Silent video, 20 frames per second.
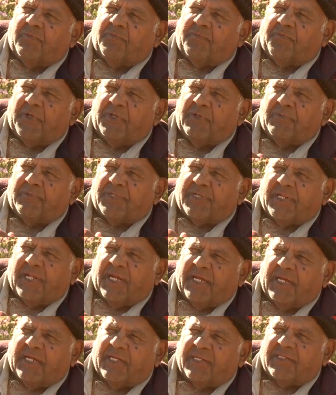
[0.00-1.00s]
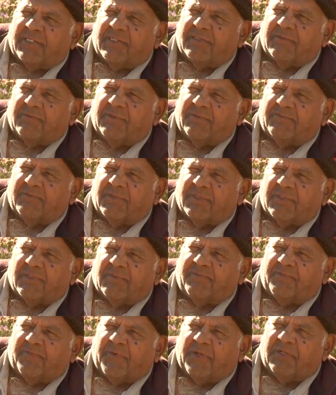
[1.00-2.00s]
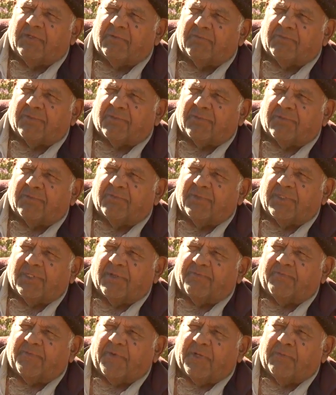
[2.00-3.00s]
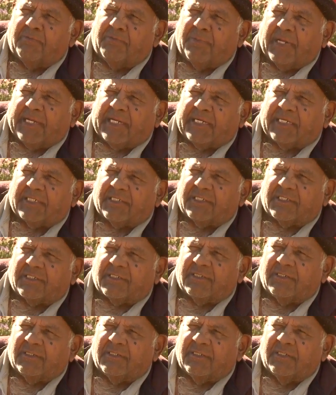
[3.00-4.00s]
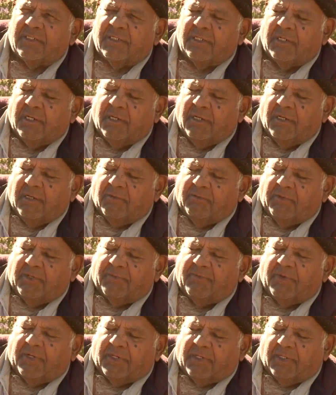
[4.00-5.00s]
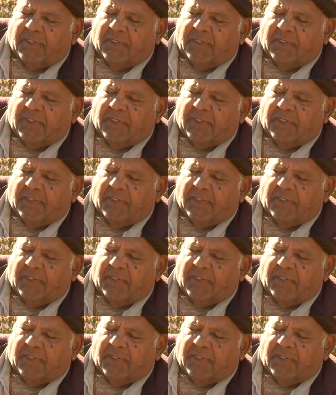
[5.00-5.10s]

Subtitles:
film stars, we've got films, we've got filmmakers, we've got